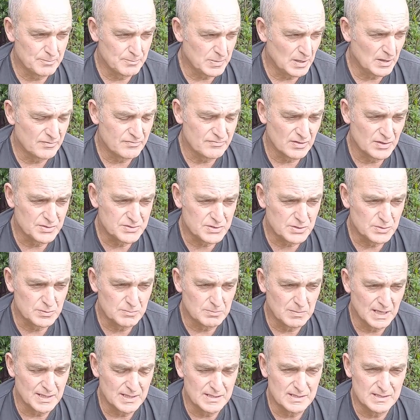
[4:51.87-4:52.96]
both rods
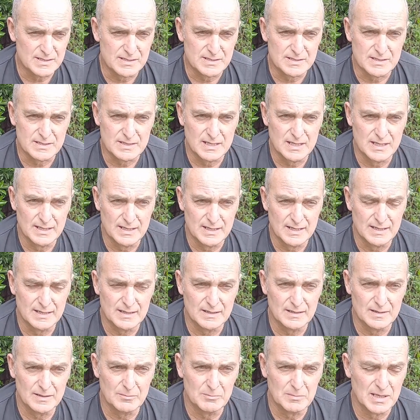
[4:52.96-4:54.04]
could manage
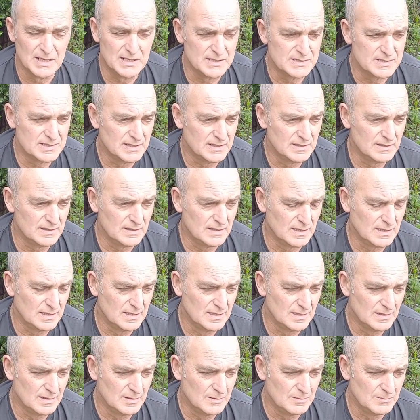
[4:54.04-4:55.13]
it
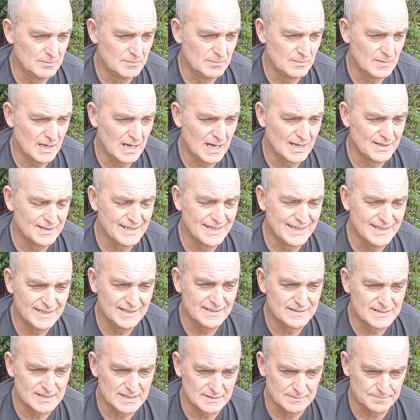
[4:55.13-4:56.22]
and
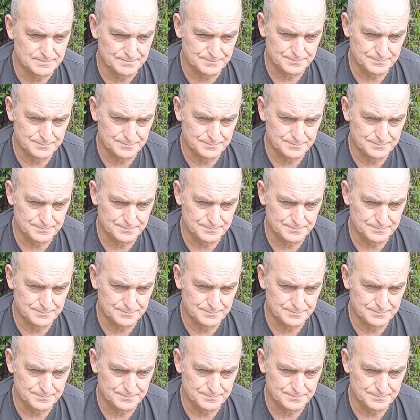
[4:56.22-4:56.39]
hit